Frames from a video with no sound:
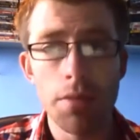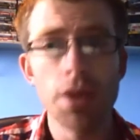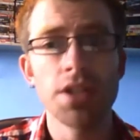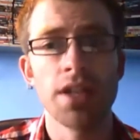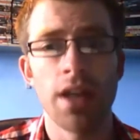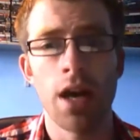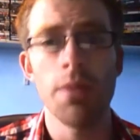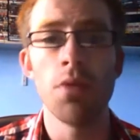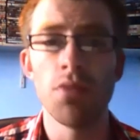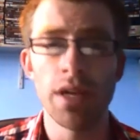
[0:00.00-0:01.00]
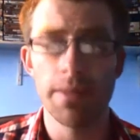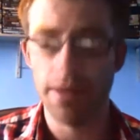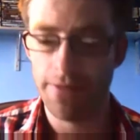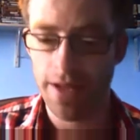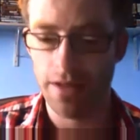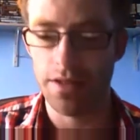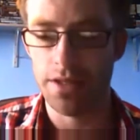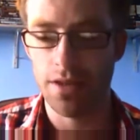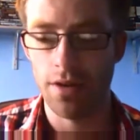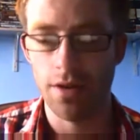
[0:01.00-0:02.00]
Personally, I'm a really big fan of this
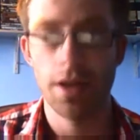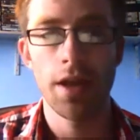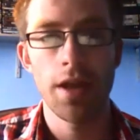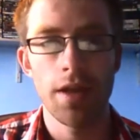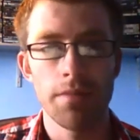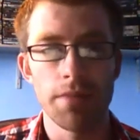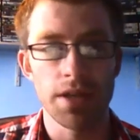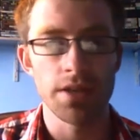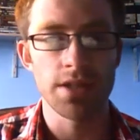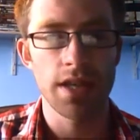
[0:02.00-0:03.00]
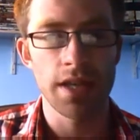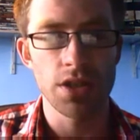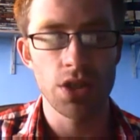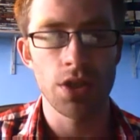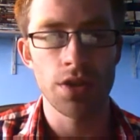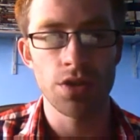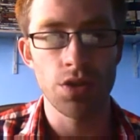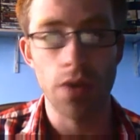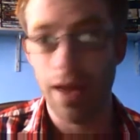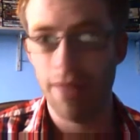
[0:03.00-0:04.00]
card because it turns
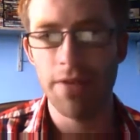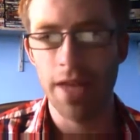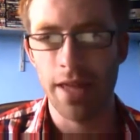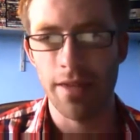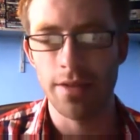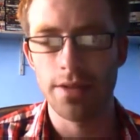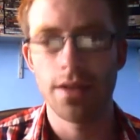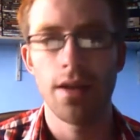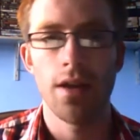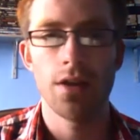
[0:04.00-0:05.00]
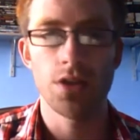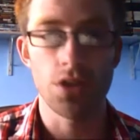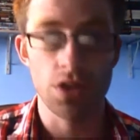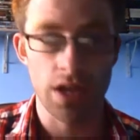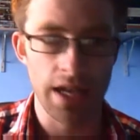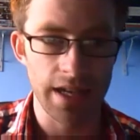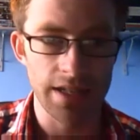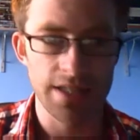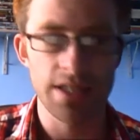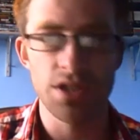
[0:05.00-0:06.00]
your heavy hitters, such as your
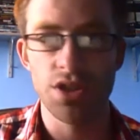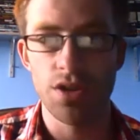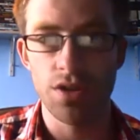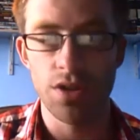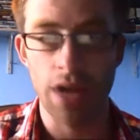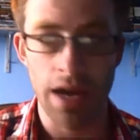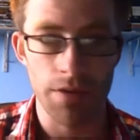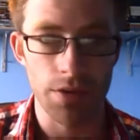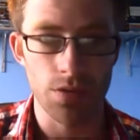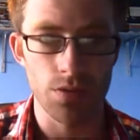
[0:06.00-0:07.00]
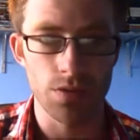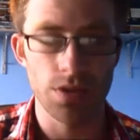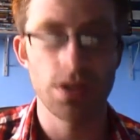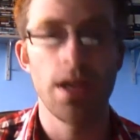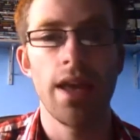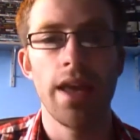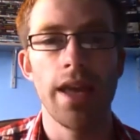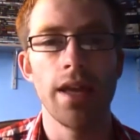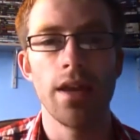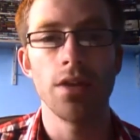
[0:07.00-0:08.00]
Legolases, your Aragorns,
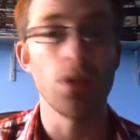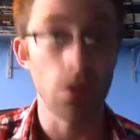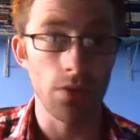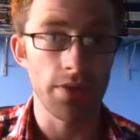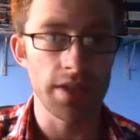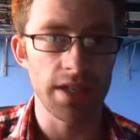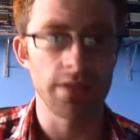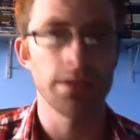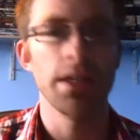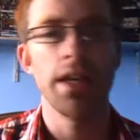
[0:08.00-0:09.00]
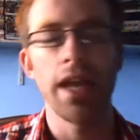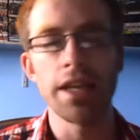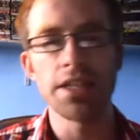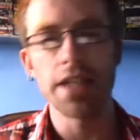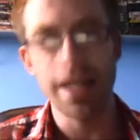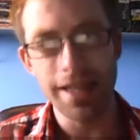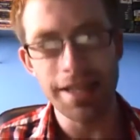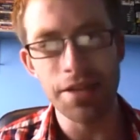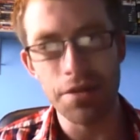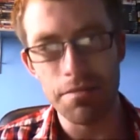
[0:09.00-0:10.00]
your Glorfindels, into
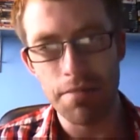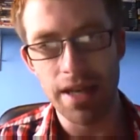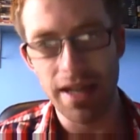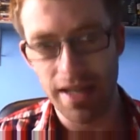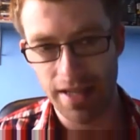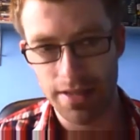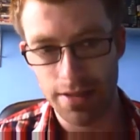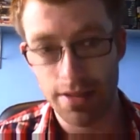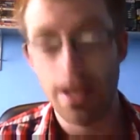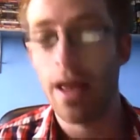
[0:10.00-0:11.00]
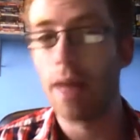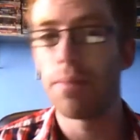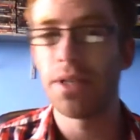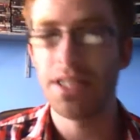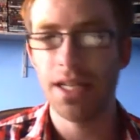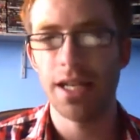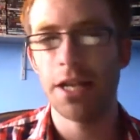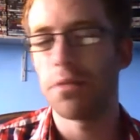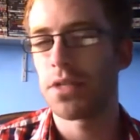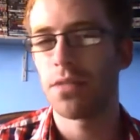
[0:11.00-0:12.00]
even bigger hitters, and
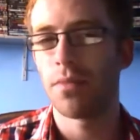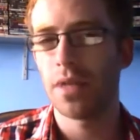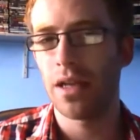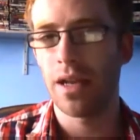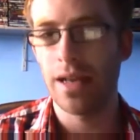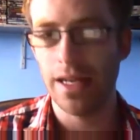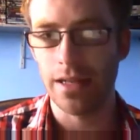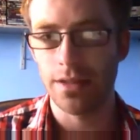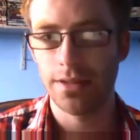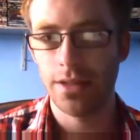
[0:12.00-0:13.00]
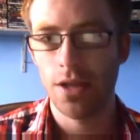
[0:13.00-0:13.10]
particularly with someone like Legolas,